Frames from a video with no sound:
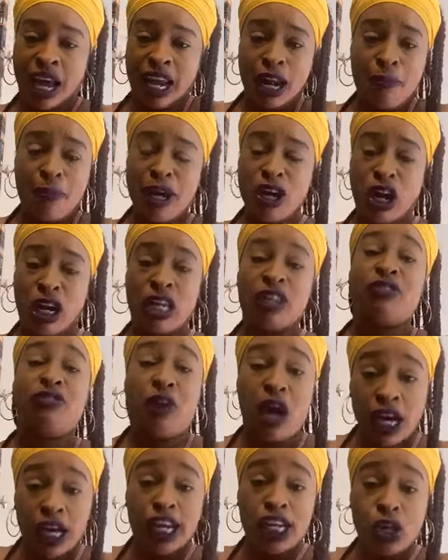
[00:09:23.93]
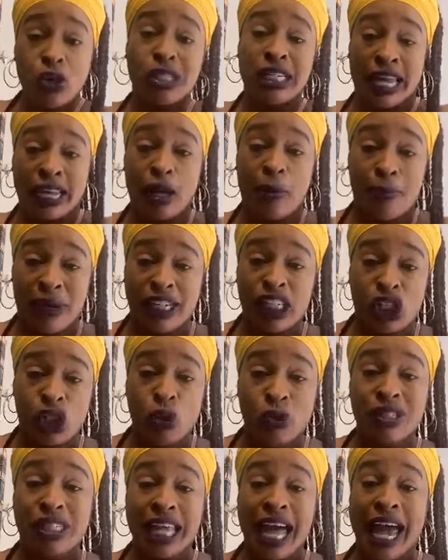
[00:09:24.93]
I ain't being honest. Fucking you is like committing
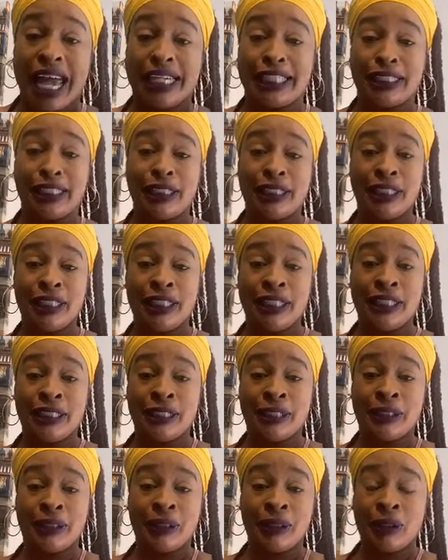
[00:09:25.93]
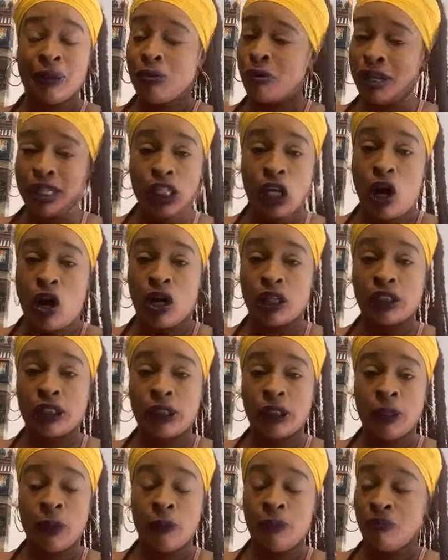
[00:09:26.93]
suicide. Real talks.
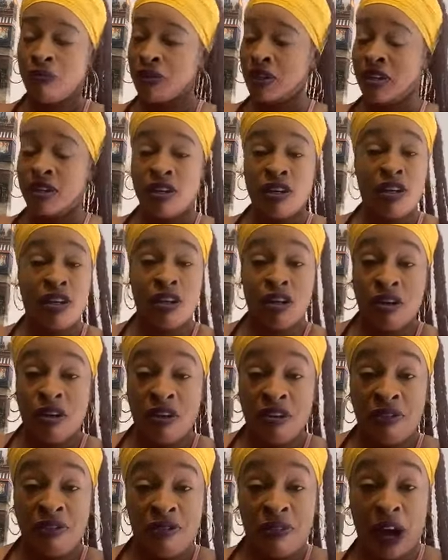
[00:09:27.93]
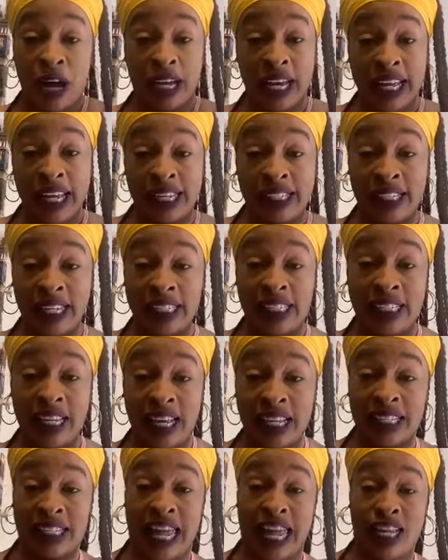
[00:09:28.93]
Fucking your
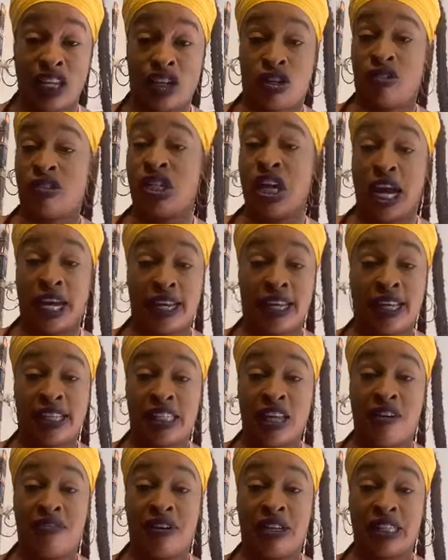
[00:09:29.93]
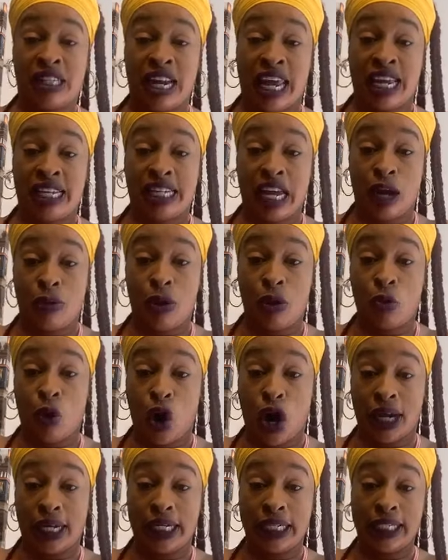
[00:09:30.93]
sister is like checking yourself into the HIV
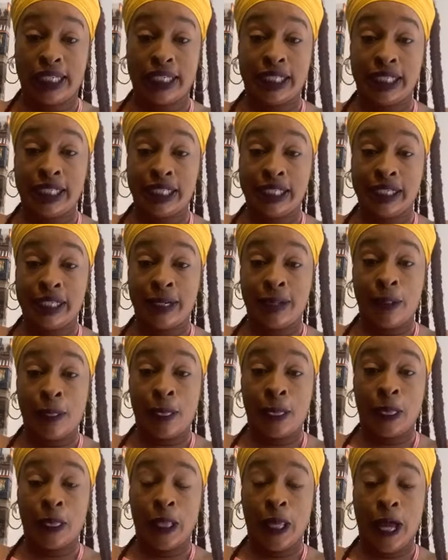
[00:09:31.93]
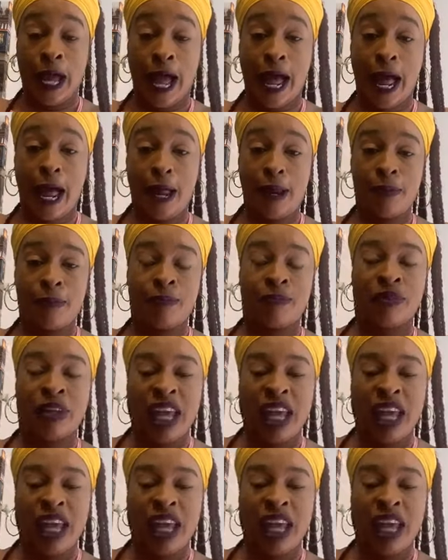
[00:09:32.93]
ward. Huh?